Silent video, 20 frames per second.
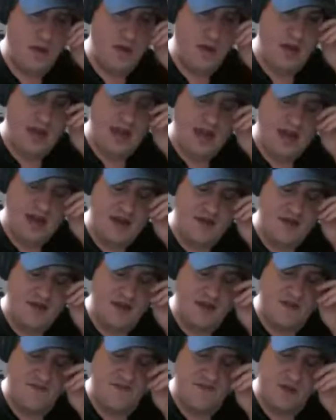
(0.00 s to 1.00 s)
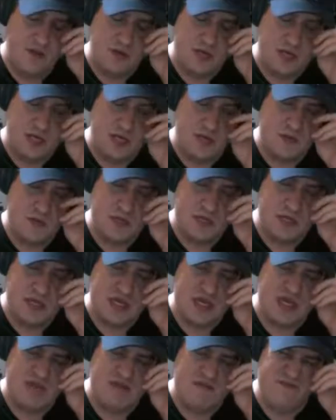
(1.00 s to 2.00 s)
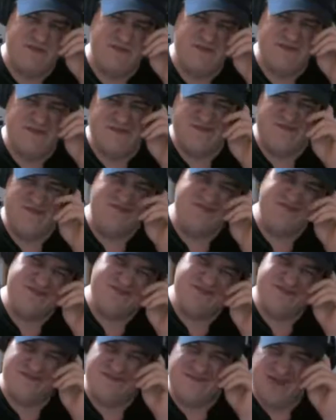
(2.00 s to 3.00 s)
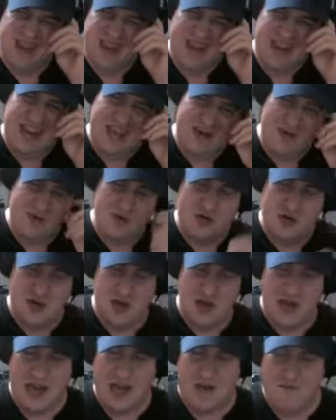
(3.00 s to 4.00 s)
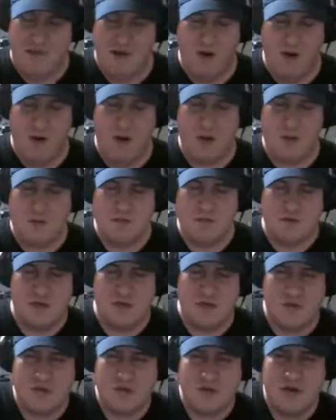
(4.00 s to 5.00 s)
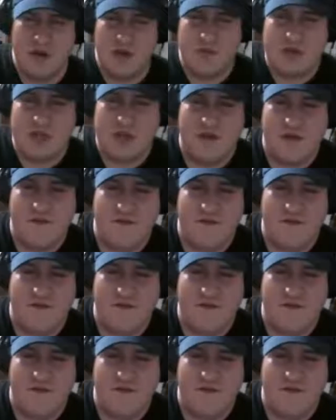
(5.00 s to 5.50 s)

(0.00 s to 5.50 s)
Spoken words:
I kind of thought the first season was a little dry in parts, but it was good